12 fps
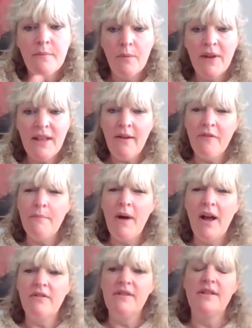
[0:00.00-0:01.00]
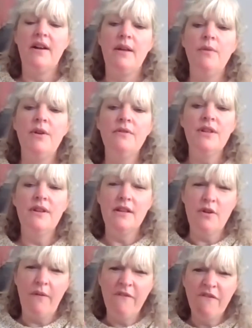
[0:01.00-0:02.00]
But when you have a microsite, what you're doing
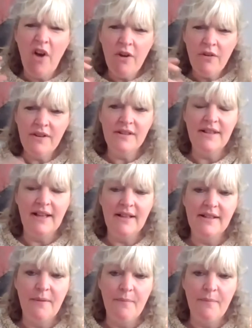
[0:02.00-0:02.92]
is you're focusing